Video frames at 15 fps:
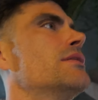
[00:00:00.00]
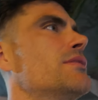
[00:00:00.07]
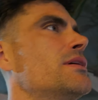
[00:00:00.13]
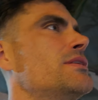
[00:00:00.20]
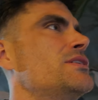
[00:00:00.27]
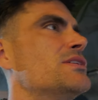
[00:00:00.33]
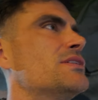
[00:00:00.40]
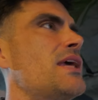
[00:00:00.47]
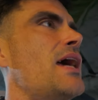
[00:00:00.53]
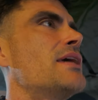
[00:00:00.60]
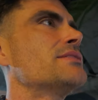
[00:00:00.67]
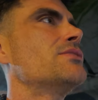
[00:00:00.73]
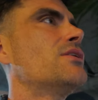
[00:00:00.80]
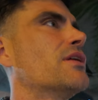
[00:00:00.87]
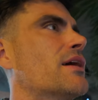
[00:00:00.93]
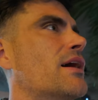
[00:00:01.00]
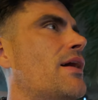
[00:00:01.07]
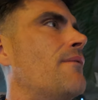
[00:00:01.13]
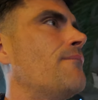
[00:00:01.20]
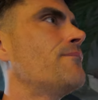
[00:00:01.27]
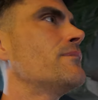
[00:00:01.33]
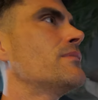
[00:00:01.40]
which just has not
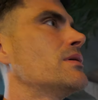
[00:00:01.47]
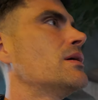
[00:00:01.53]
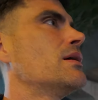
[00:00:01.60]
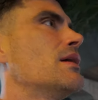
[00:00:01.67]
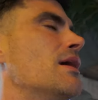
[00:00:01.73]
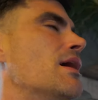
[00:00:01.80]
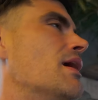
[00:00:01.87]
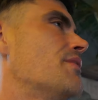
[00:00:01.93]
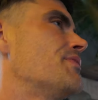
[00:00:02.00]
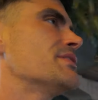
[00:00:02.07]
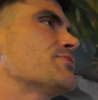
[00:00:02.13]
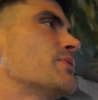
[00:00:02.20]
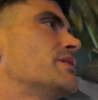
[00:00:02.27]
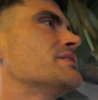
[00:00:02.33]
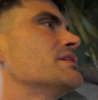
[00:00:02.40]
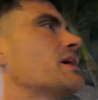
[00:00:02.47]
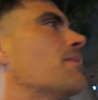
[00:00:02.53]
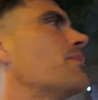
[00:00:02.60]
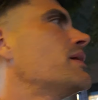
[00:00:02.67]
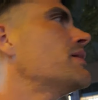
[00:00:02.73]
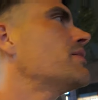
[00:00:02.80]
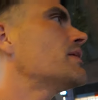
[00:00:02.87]
come. And this one isn't
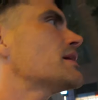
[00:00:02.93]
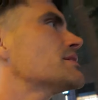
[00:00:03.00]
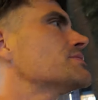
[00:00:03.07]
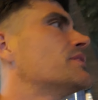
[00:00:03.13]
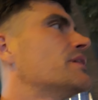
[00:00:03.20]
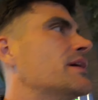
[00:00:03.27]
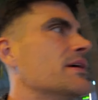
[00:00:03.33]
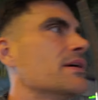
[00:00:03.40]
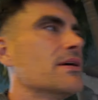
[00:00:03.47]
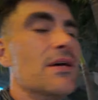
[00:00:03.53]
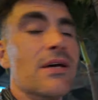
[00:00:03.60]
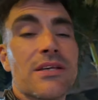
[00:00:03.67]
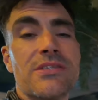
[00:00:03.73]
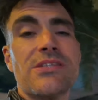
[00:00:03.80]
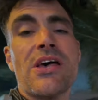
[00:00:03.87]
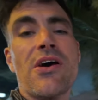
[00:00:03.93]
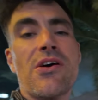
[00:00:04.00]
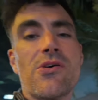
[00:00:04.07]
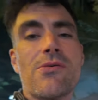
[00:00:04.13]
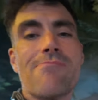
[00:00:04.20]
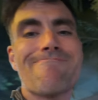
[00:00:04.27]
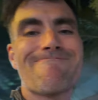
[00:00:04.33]
coming either, that's not it.
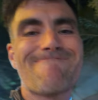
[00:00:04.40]
So.